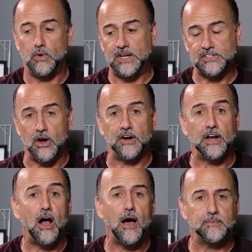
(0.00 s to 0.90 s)
we
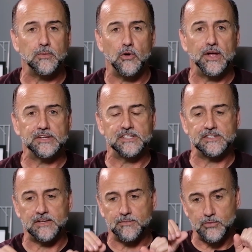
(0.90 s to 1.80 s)
started Optimal Health
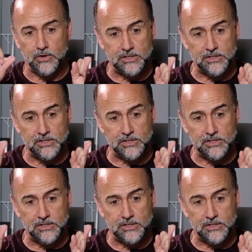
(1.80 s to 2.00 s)
Systems,